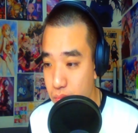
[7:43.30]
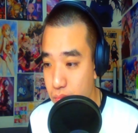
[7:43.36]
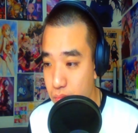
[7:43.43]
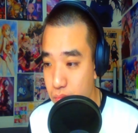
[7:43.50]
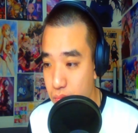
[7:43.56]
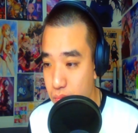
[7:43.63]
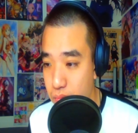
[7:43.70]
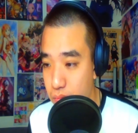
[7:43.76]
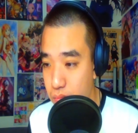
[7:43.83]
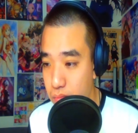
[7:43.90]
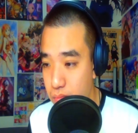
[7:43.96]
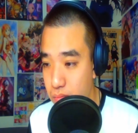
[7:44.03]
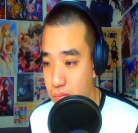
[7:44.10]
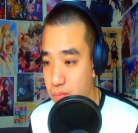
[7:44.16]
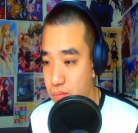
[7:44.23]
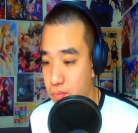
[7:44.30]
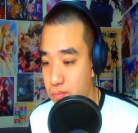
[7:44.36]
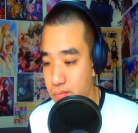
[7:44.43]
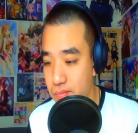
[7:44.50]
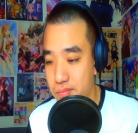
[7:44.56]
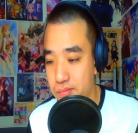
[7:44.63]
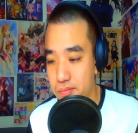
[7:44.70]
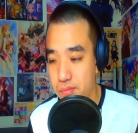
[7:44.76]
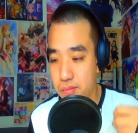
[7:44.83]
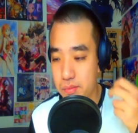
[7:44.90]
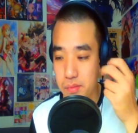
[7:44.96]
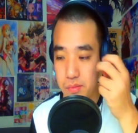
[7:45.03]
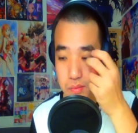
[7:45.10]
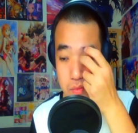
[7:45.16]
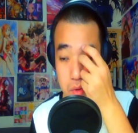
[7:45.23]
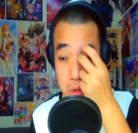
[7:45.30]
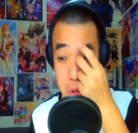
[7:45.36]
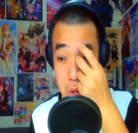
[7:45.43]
No one is speaking in this clip.